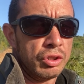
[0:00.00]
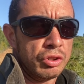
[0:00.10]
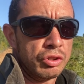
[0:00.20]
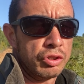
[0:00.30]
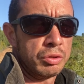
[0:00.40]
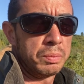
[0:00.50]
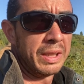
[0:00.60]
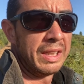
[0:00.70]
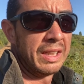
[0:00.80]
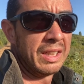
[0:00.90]
should
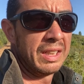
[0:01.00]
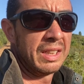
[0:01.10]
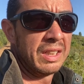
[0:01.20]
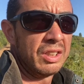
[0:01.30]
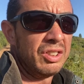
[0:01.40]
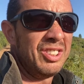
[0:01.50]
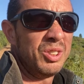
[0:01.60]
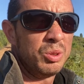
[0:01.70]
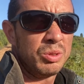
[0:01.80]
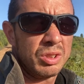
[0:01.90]
be
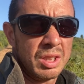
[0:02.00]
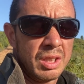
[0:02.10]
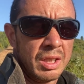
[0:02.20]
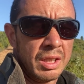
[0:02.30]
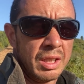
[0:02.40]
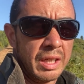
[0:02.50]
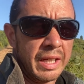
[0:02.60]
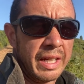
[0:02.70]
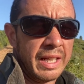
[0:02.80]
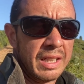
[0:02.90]
used
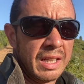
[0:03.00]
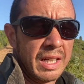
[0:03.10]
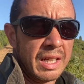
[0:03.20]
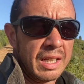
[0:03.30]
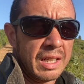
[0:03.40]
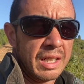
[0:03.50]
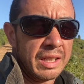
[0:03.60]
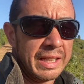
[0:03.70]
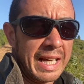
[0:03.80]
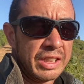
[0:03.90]
in
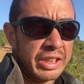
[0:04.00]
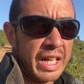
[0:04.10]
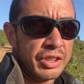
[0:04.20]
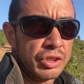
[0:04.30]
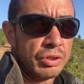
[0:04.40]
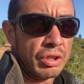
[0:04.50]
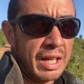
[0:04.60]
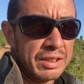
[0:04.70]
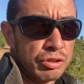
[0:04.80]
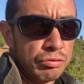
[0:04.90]
the educational
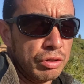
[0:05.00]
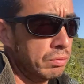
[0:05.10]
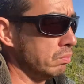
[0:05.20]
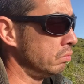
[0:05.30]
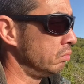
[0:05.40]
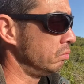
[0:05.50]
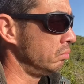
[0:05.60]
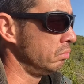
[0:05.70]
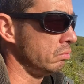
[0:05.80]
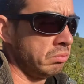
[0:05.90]
classroom
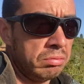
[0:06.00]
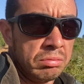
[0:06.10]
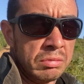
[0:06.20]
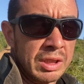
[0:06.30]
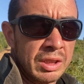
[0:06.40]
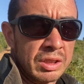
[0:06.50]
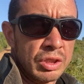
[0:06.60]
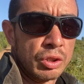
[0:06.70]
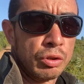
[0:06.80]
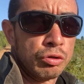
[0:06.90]

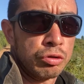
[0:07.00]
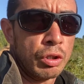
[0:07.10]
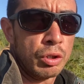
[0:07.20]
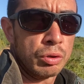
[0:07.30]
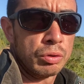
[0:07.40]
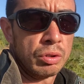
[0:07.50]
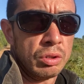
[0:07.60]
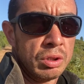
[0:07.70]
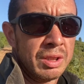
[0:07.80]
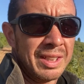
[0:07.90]
to control
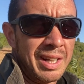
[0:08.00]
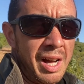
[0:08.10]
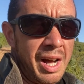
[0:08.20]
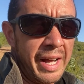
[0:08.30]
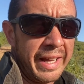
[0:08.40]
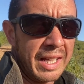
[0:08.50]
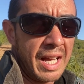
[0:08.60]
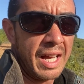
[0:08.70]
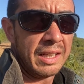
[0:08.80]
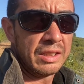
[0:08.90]
high
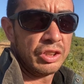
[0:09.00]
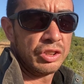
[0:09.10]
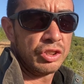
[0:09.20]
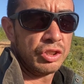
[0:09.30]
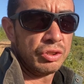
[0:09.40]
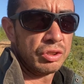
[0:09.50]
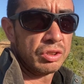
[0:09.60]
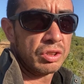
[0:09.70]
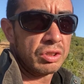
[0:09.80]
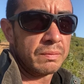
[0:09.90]
energy
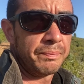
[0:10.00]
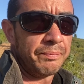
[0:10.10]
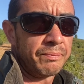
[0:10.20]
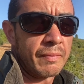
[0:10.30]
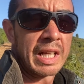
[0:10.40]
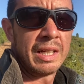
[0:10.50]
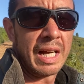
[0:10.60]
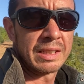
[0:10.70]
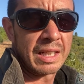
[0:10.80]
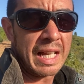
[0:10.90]
students
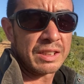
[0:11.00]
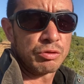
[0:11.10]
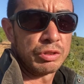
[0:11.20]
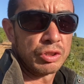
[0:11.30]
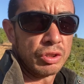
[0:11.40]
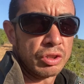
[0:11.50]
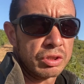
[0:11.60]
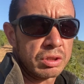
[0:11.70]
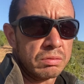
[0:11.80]
as a last resort.